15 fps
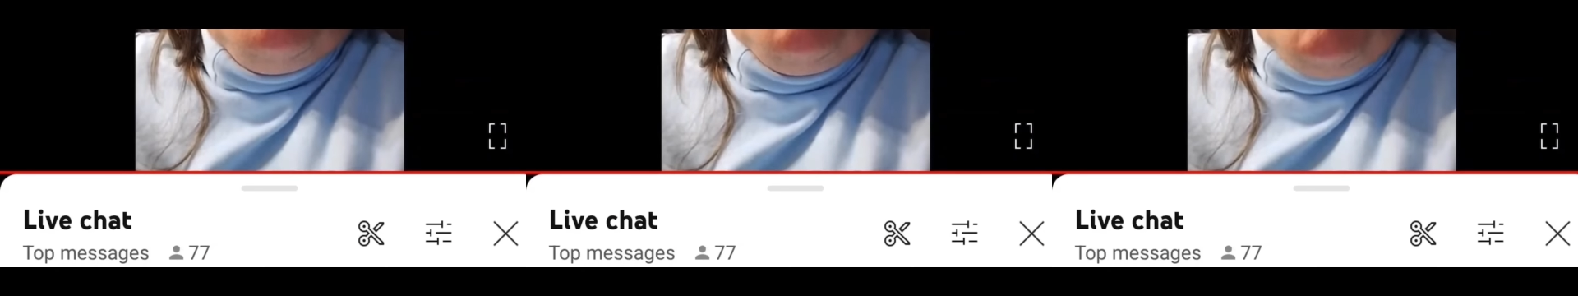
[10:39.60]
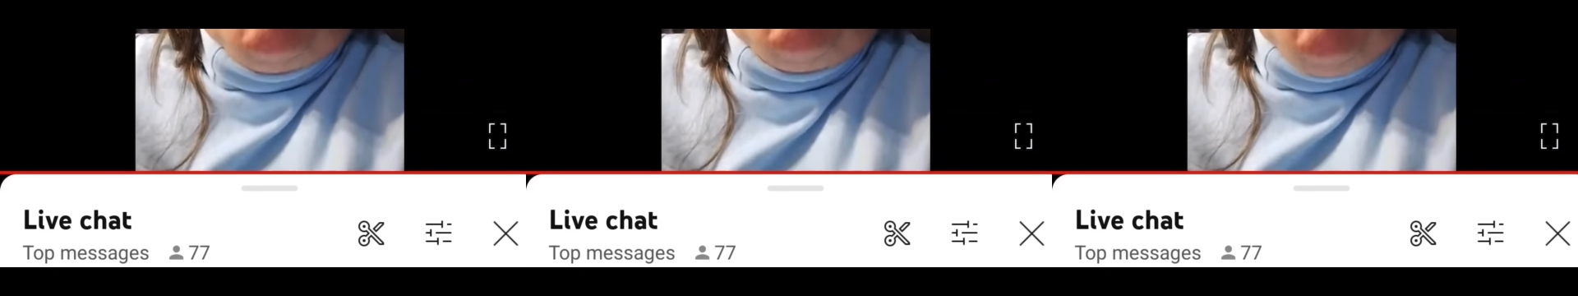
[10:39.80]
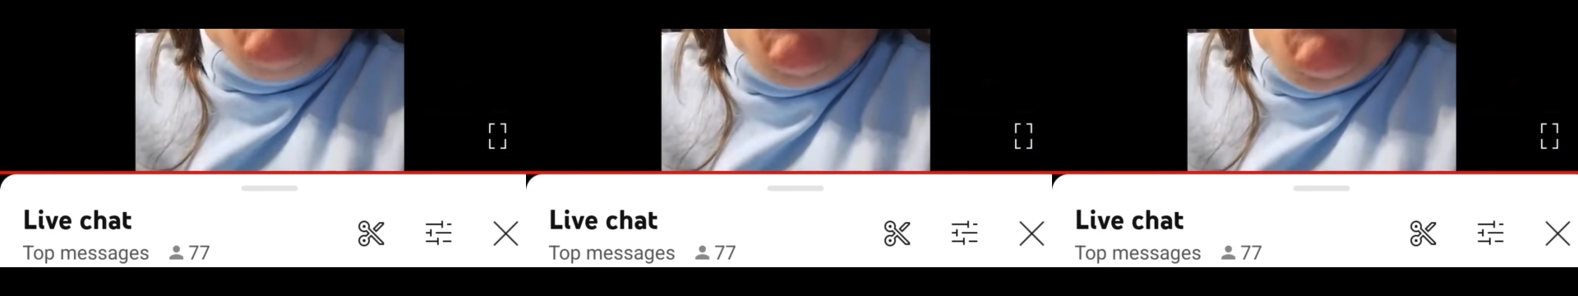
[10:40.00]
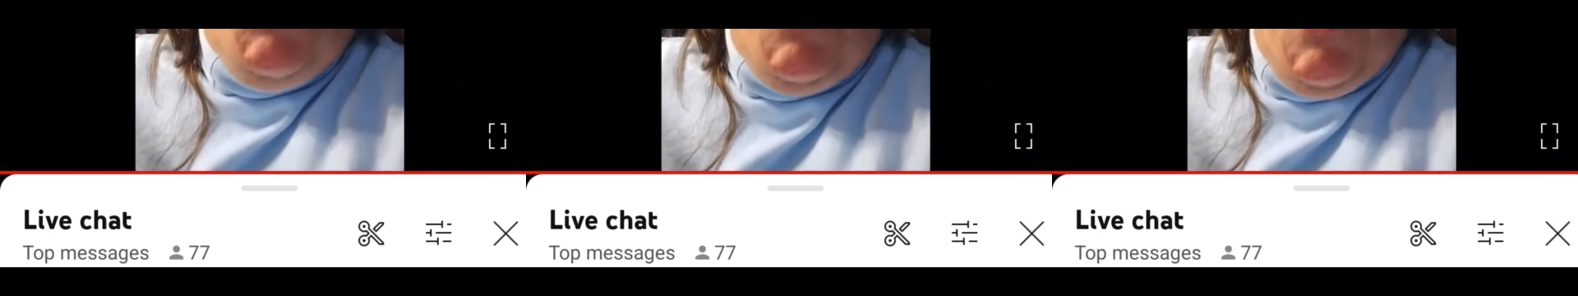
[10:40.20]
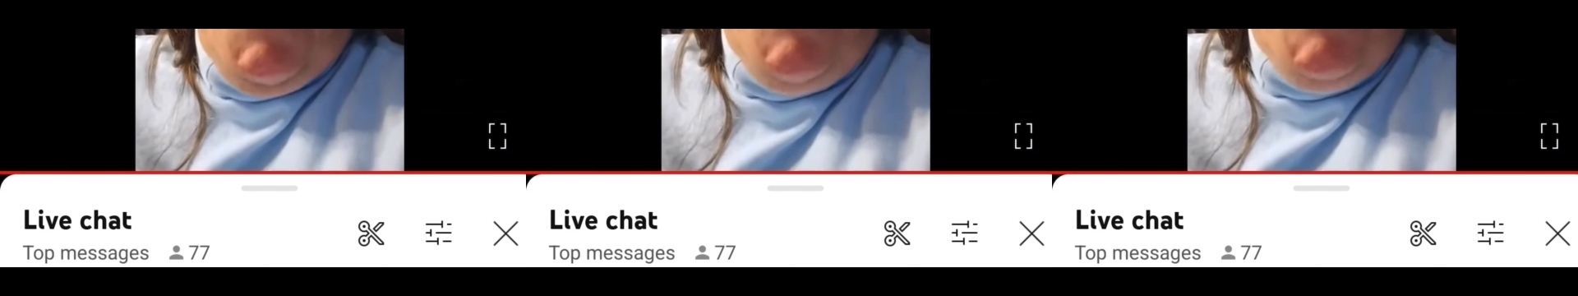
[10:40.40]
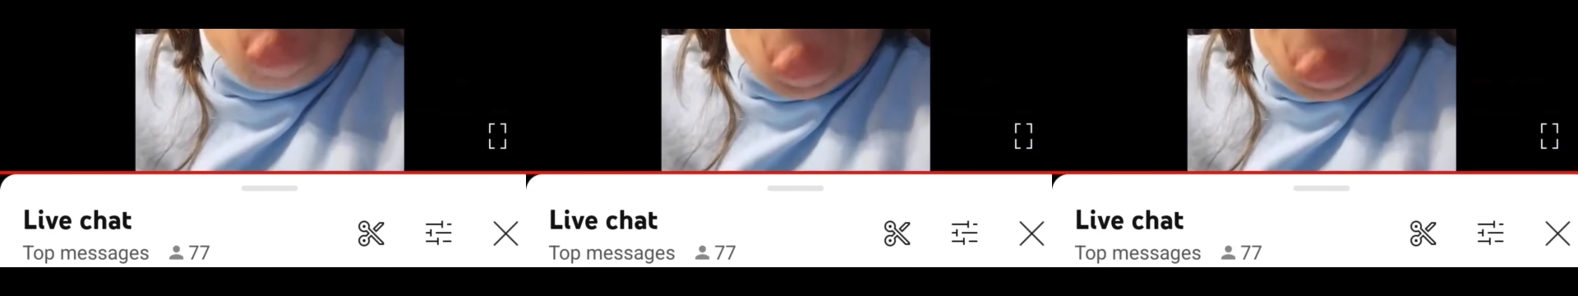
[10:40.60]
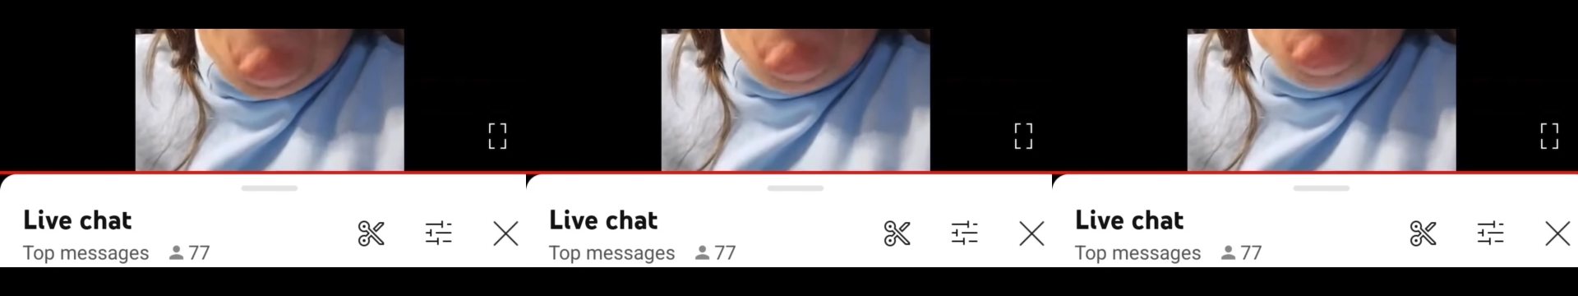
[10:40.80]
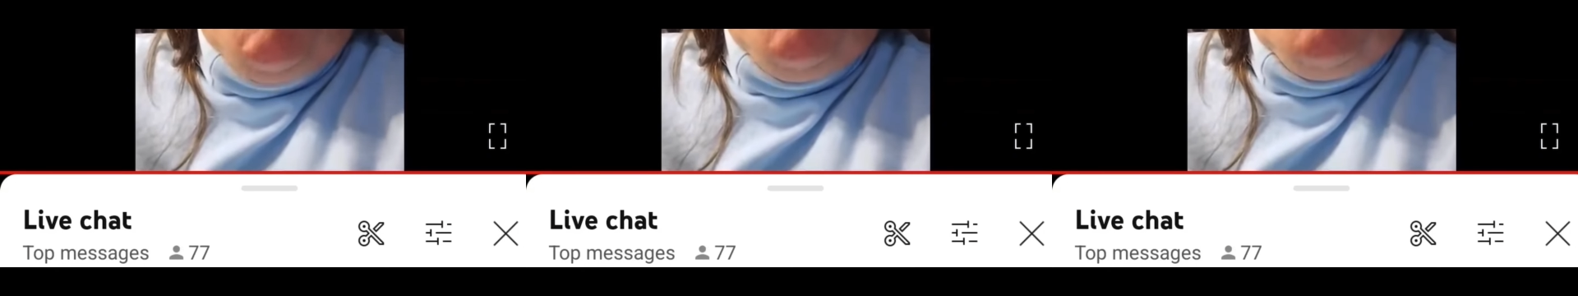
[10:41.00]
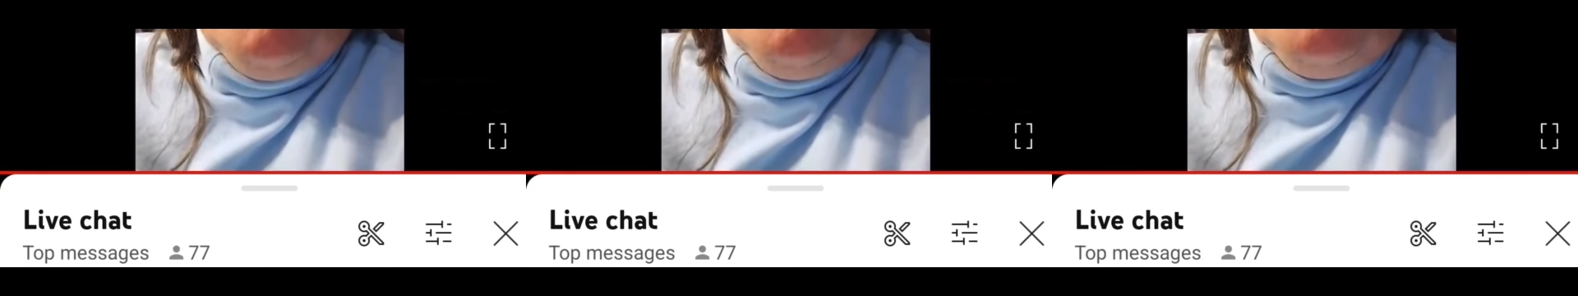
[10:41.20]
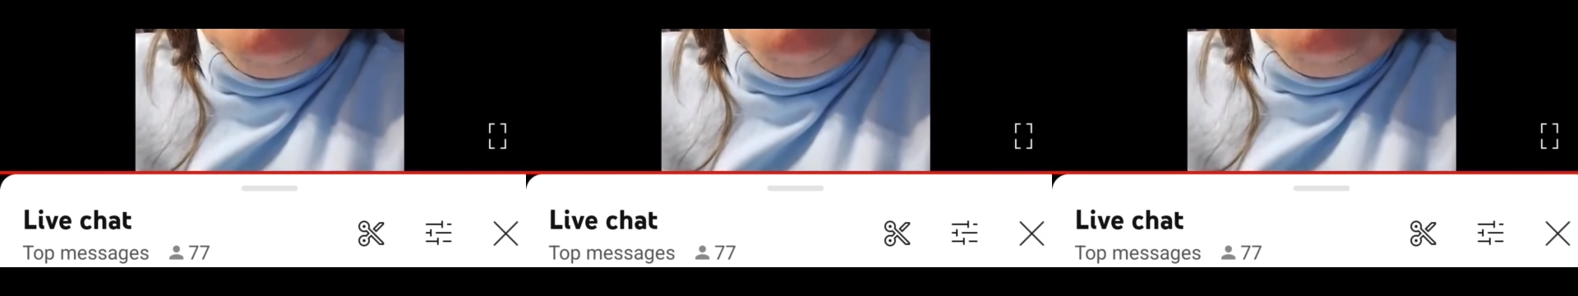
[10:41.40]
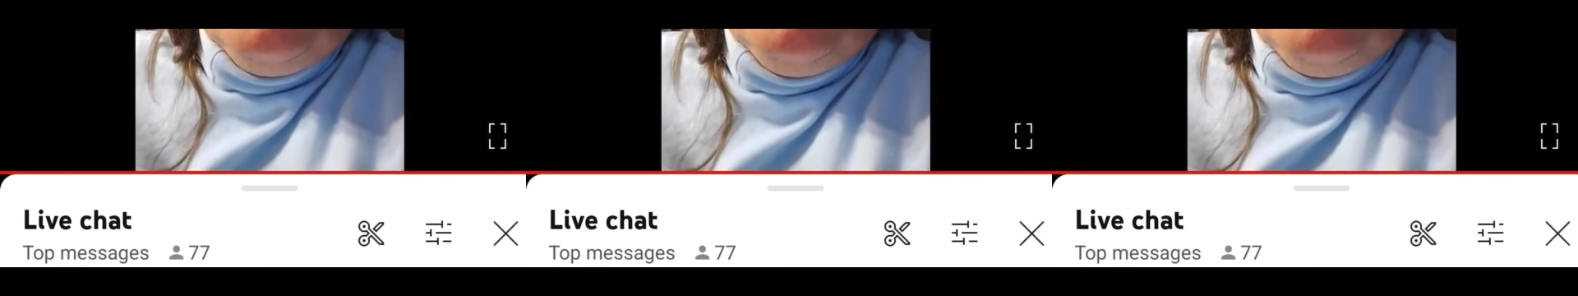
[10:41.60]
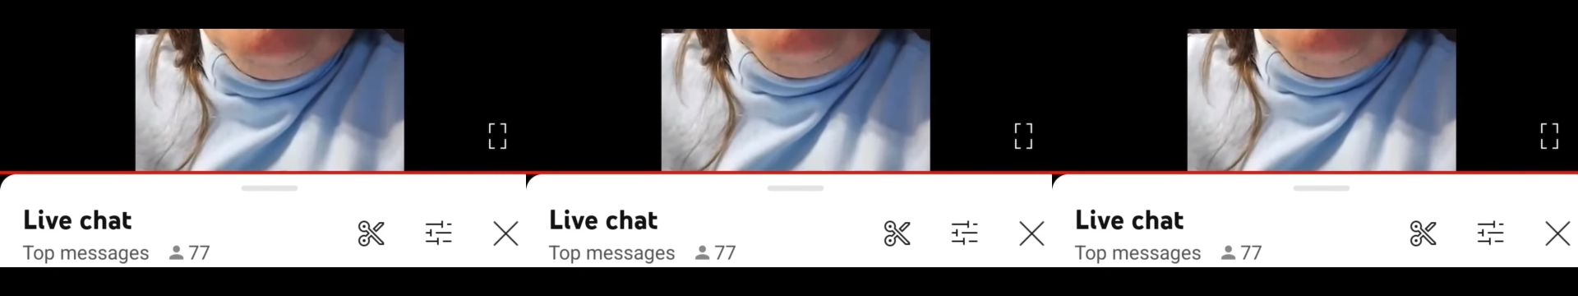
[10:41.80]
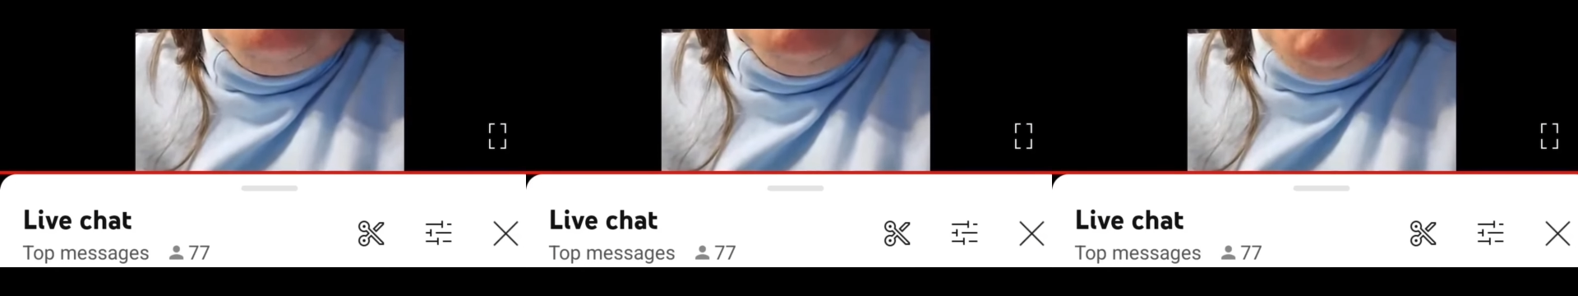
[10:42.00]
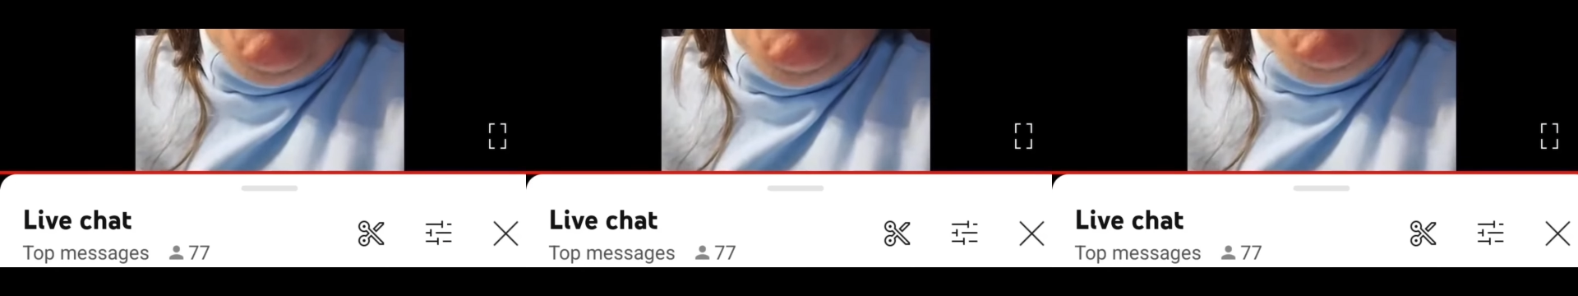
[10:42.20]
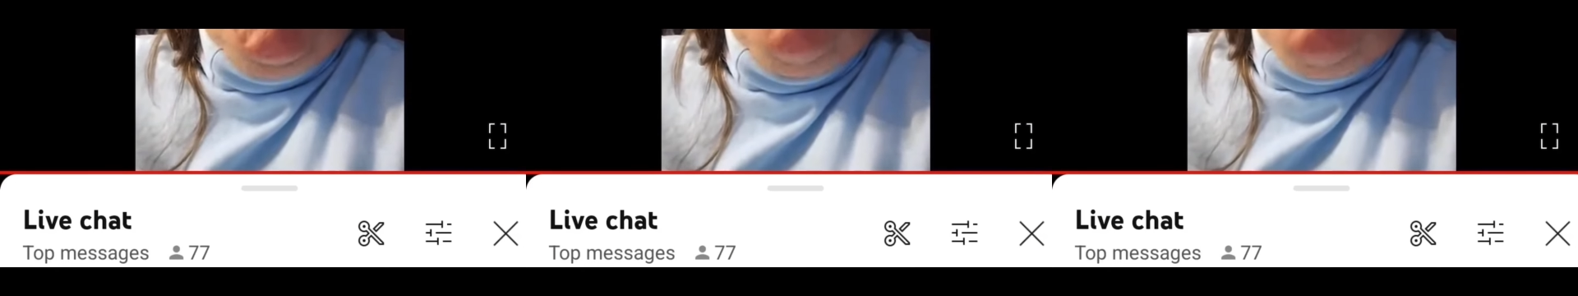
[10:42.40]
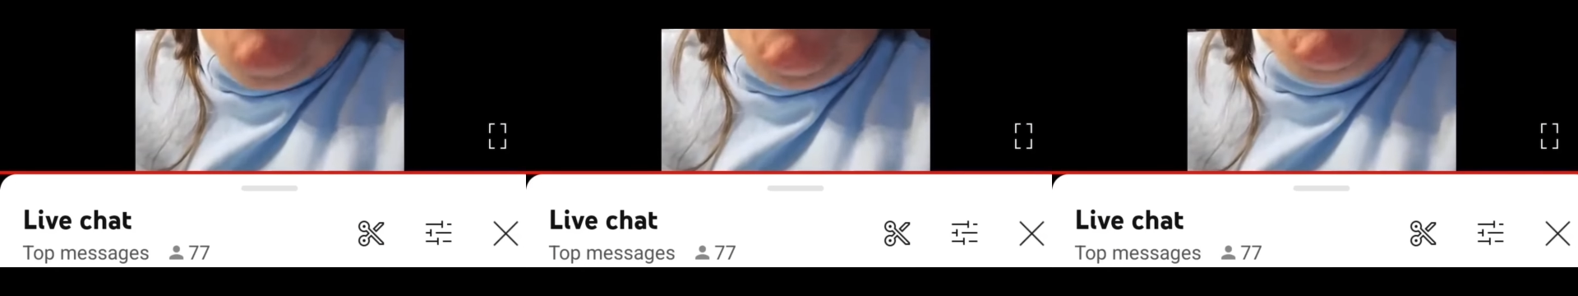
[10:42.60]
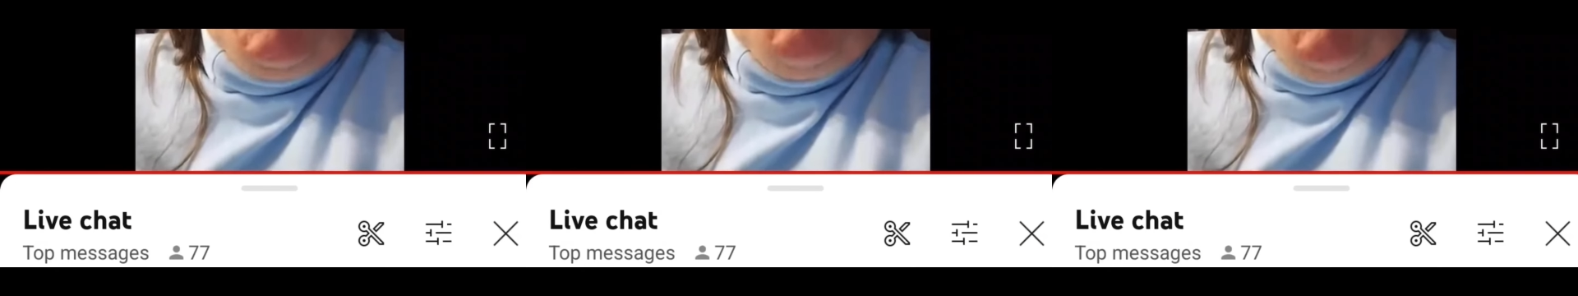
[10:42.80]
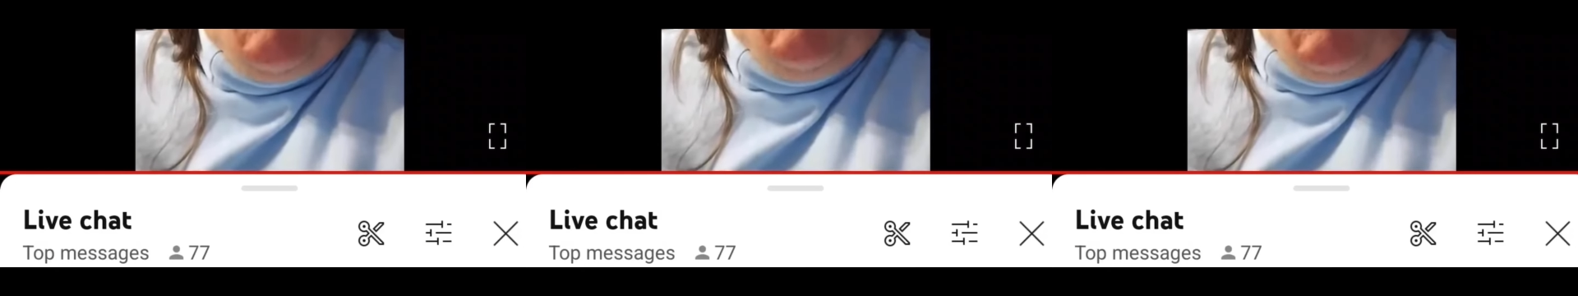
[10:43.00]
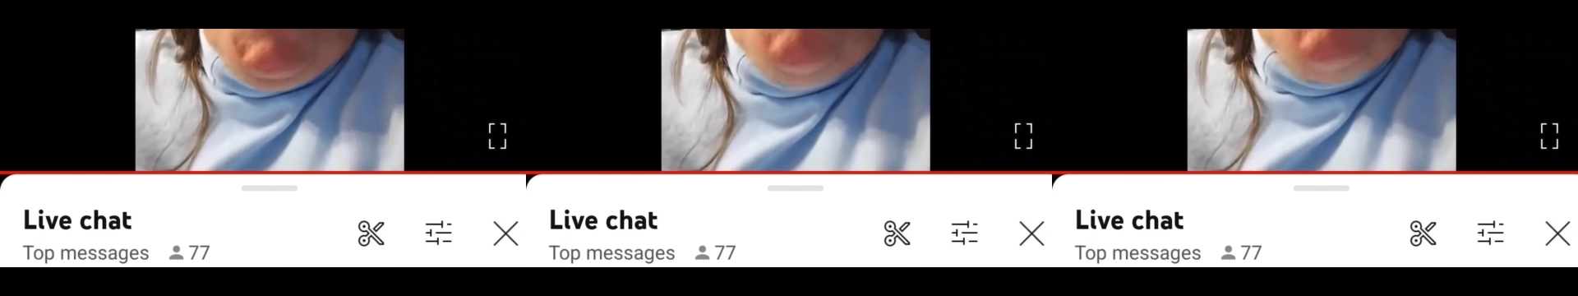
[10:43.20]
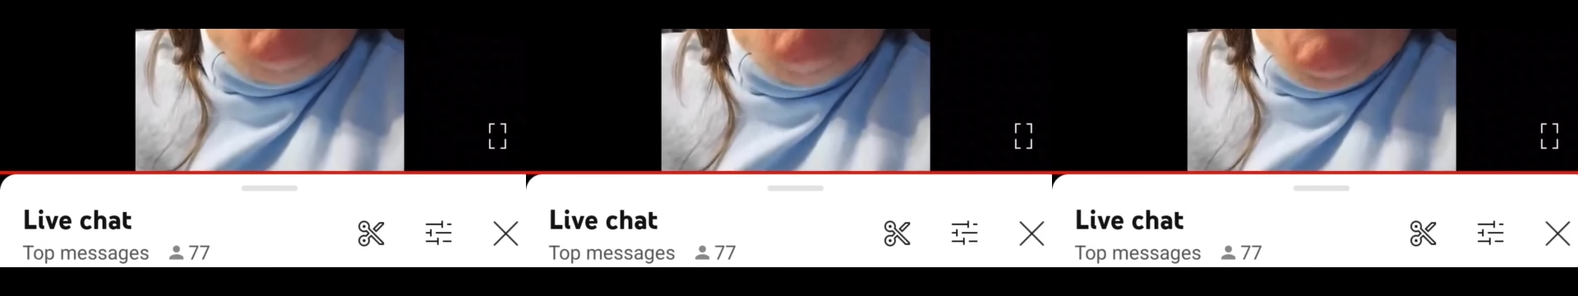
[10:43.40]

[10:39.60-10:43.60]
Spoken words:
(no speaker visible)